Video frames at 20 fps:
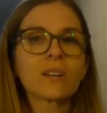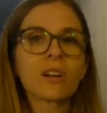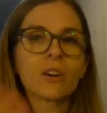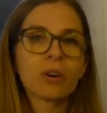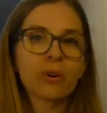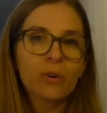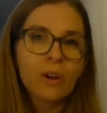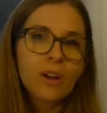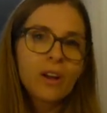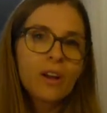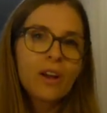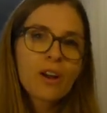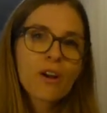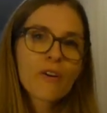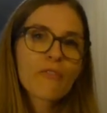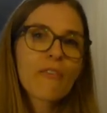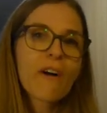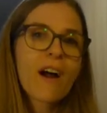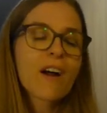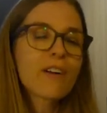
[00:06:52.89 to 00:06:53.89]
go
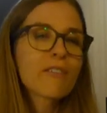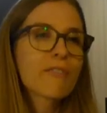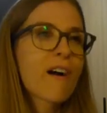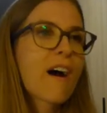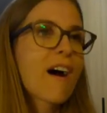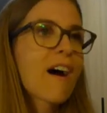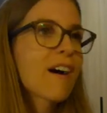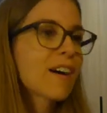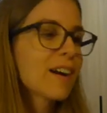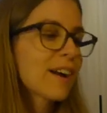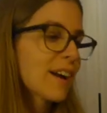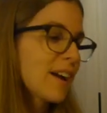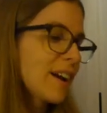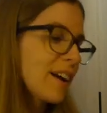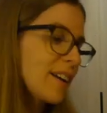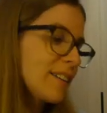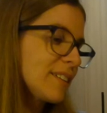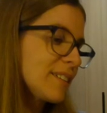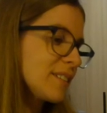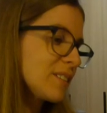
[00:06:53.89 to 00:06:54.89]
far
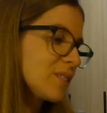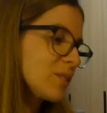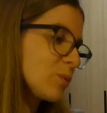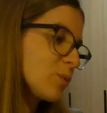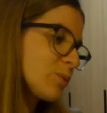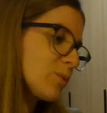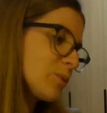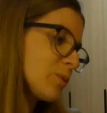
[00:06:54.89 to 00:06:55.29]
and